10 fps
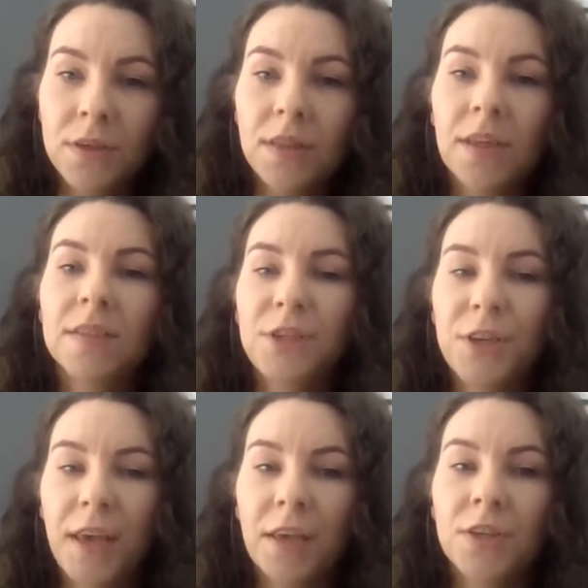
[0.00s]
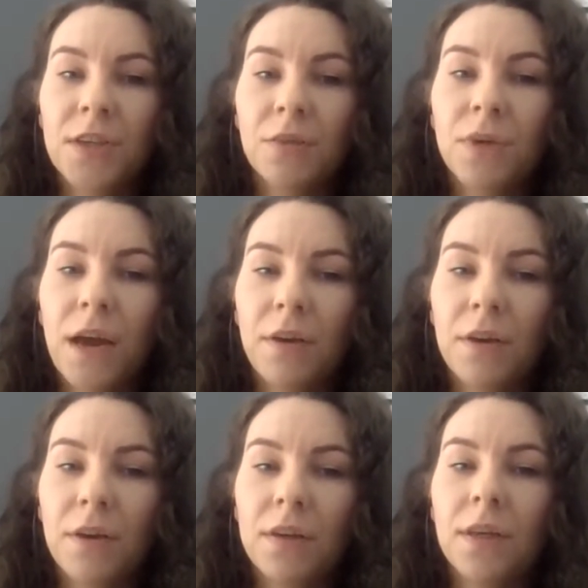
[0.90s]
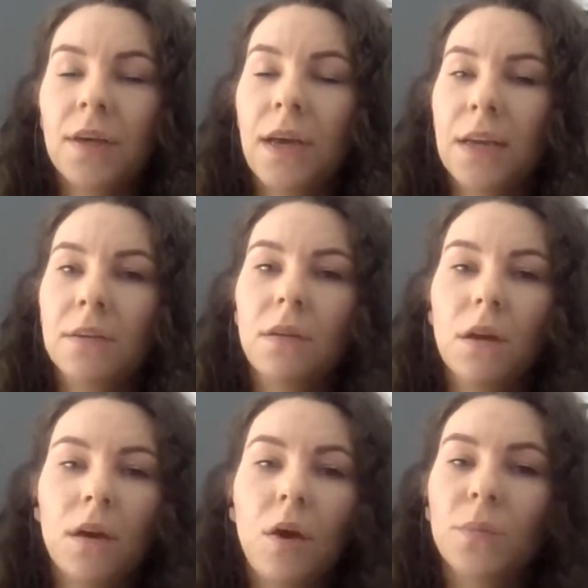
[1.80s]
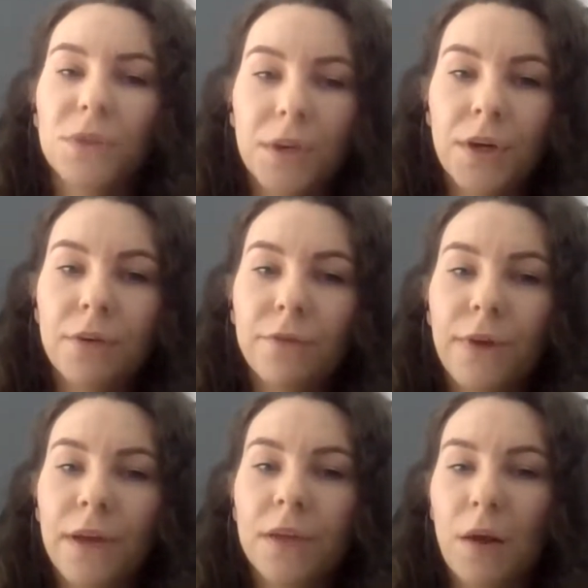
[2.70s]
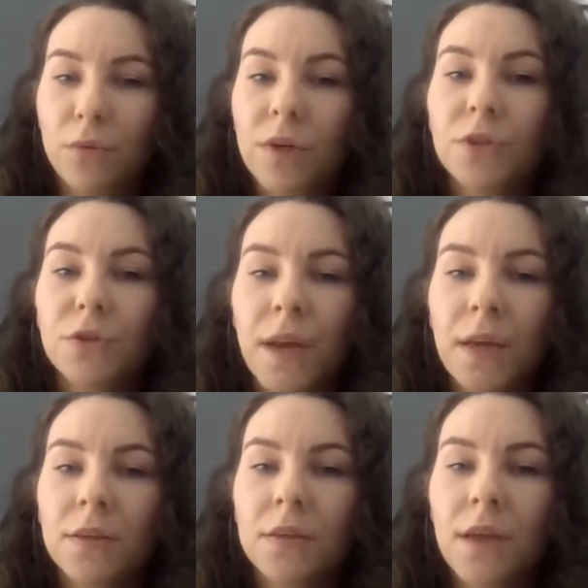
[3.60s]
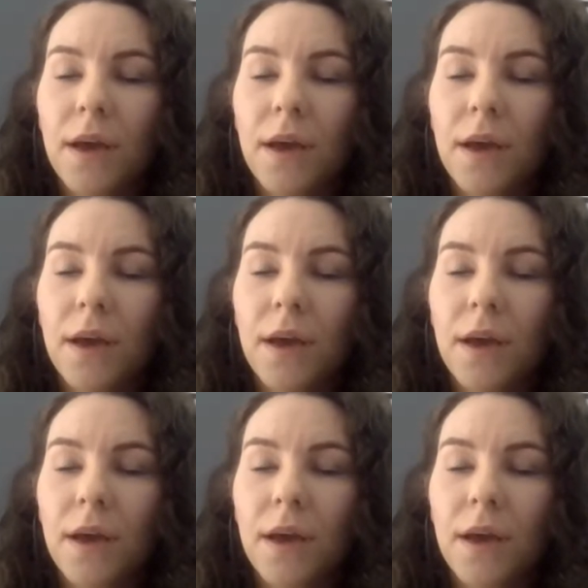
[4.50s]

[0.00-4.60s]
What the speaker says: it has changed, and we currently can observe a downward trend.